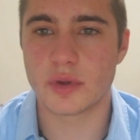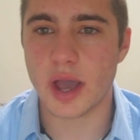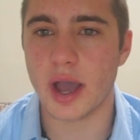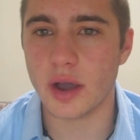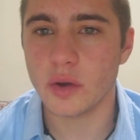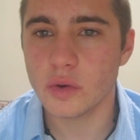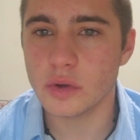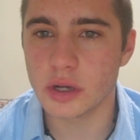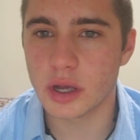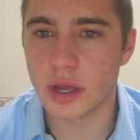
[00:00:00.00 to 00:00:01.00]
How
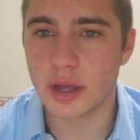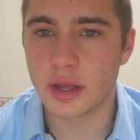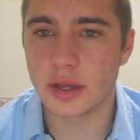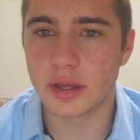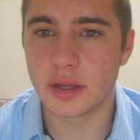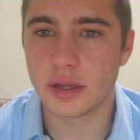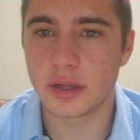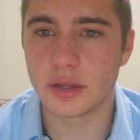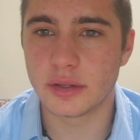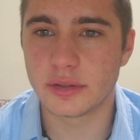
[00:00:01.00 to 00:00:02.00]

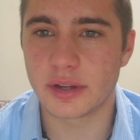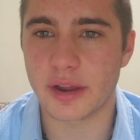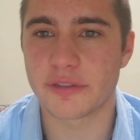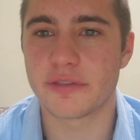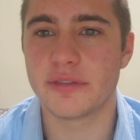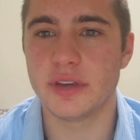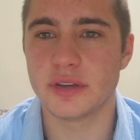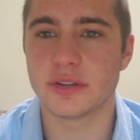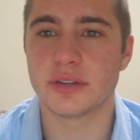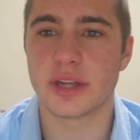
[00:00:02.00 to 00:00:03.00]
did I
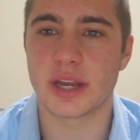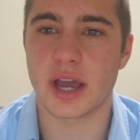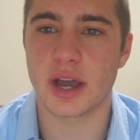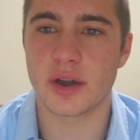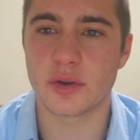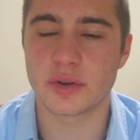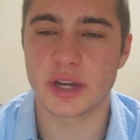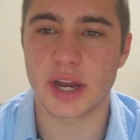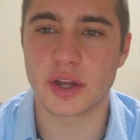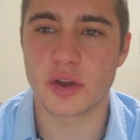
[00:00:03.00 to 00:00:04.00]
feel, and how did
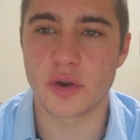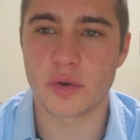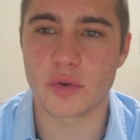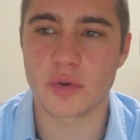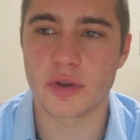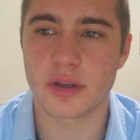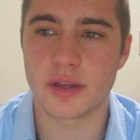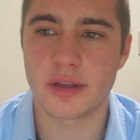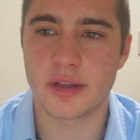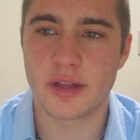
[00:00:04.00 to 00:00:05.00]
I know
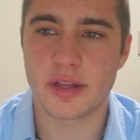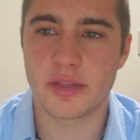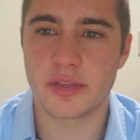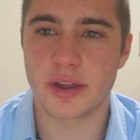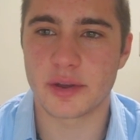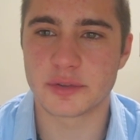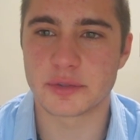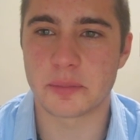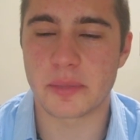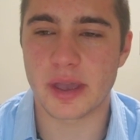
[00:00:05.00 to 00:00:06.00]
that I was a
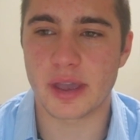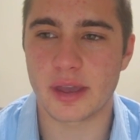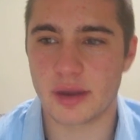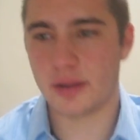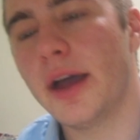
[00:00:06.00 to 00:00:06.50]
man?